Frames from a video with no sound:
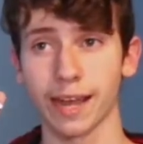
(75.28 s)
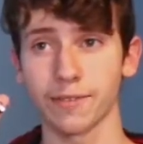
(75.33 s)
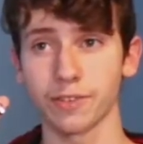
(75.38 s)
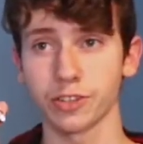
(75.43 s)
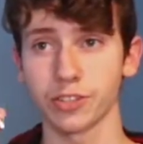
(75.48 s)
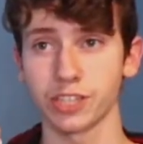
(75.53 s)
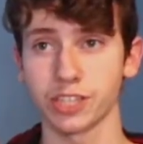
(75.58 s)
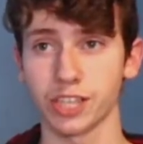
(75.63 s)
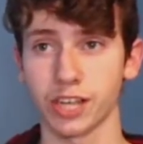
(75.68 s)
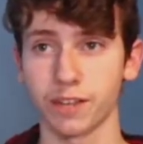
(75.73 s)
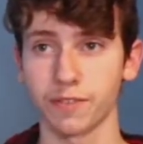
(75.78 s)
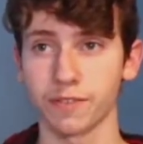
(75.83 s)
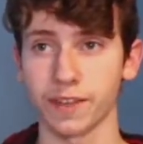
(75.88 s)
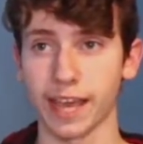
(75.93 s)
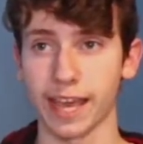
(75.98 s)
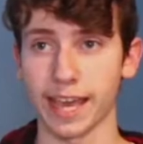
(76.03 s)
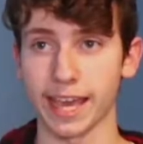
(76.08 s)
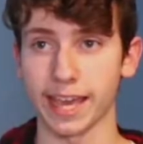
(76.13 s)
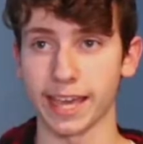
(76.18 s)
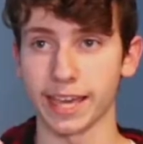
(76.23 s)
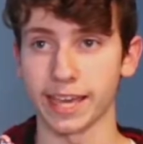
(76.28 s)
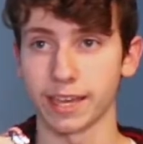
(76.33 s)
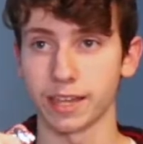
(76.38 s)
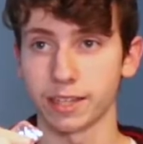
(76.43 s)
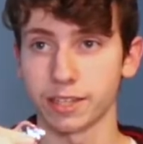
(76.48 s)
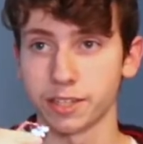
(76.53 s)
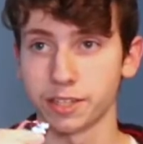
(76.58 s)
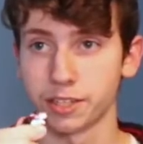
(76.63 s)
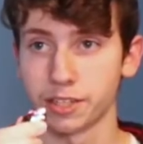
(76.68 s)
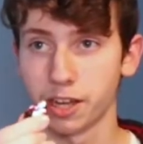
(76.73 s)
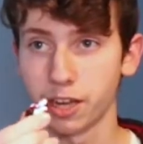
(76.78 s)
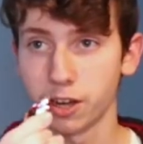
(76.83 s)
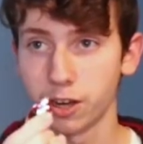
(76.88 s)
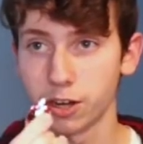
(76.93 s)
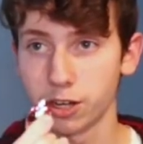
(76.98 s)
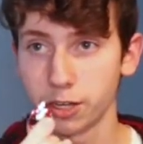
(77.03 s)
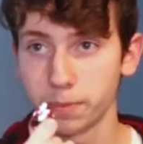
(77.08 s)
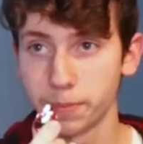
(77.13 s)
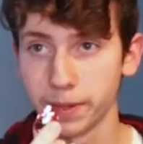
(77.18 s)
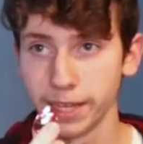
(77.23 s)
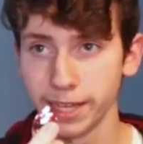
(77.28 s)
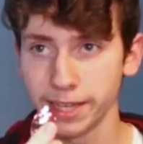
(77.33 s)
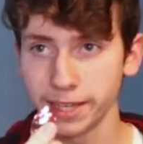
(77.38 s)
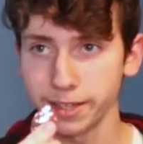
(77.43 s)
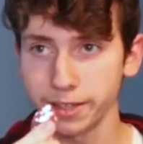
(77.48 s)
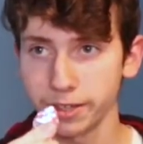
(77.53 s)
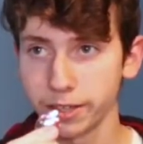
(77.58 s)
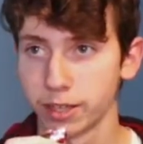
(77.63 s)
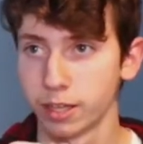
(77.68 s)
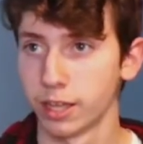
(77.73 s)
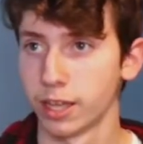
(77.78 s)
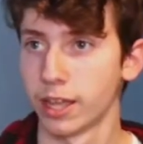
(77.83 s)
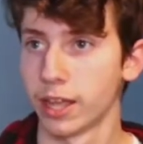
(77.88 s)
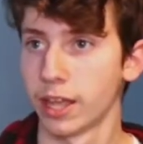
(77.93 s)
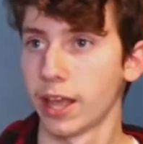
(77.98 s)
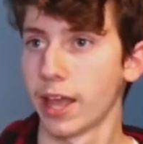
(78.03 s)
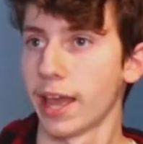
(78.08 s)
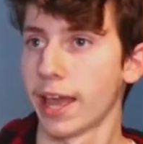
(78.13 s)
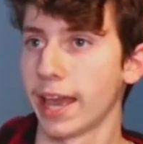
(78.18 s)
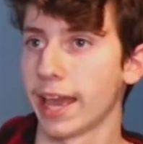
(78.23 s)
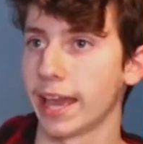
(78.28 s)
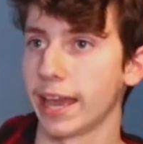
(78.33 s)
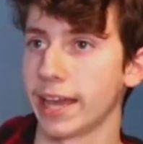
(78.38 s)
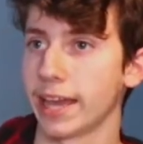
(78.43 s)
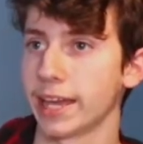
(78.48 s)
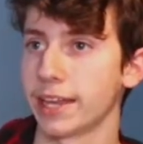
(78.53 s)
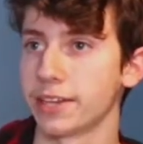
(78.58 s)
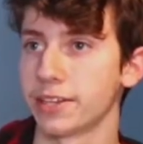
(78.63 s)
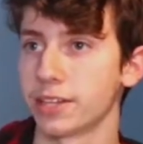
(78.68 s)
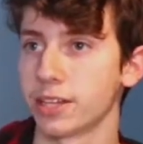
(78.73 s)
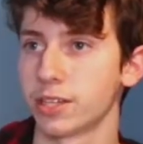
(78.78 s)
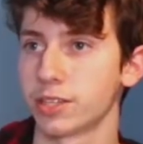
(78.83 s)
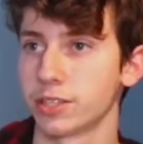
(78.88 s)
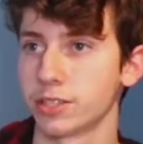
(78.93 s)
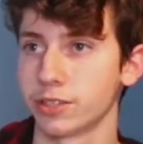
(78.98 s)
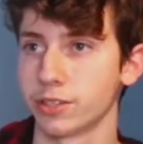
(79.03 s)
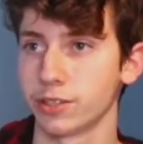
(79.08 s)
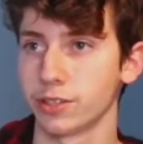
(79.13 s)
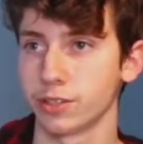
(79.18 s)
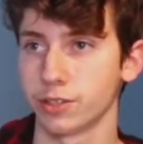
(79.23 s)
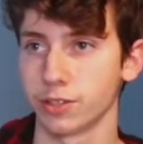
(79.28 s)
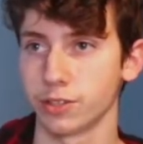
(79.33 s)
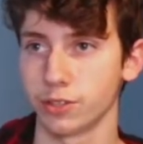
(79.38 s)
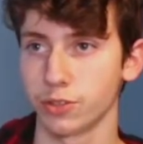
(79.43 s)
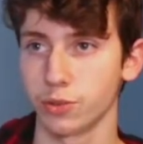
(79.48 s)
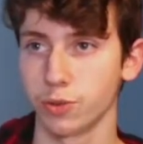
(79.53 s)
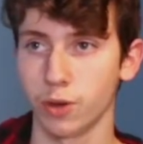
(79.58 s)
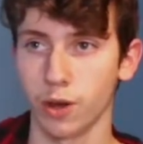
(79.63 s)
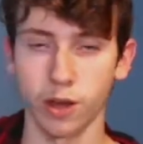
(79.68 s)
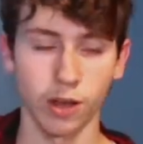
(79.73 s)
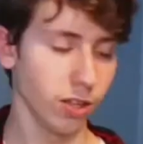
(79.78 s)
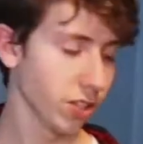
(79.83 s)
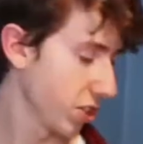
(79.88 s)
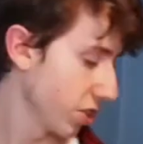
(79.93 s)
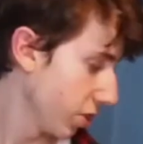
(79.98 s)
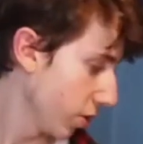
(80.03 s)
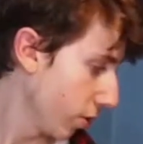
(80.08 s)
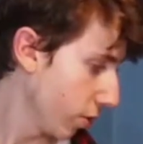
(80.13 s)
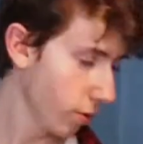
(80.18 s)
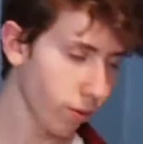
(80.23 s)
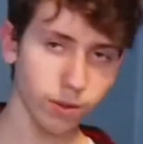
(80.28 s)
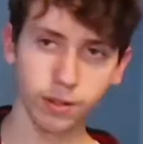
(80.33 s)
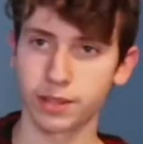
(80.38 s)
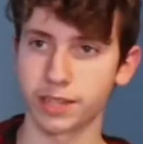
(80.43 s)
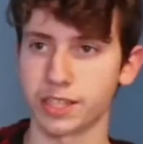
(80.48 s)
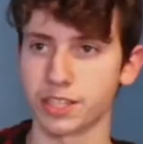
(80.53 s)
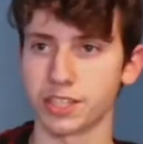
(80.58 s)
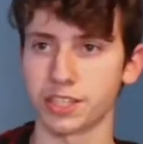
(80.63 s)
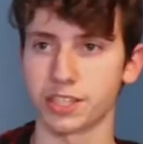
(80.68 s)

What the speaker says: yourself a guitar pick, and you also, this is